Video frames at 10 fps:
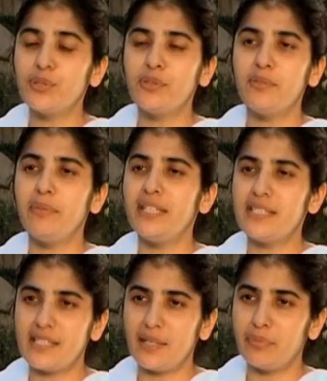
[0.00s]
to remain
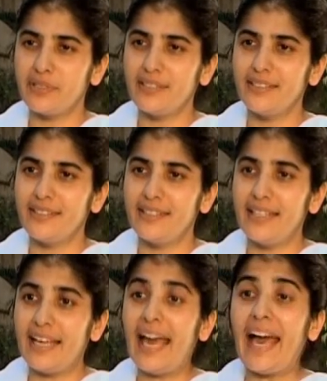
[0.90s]
stable
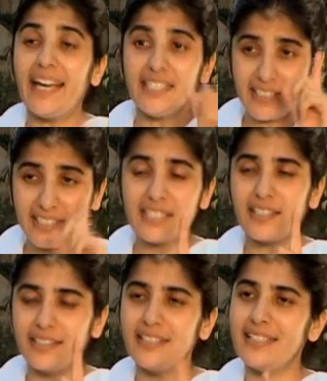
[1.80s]
and
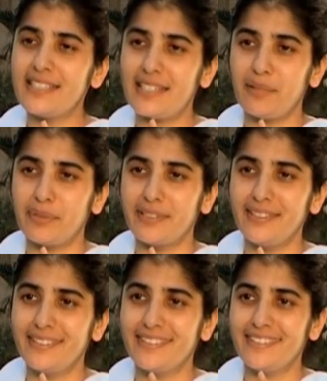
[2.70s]
internally stable
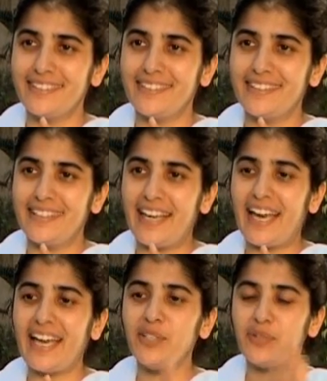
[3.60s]

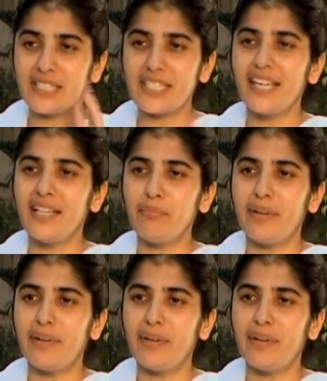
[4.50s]
and retain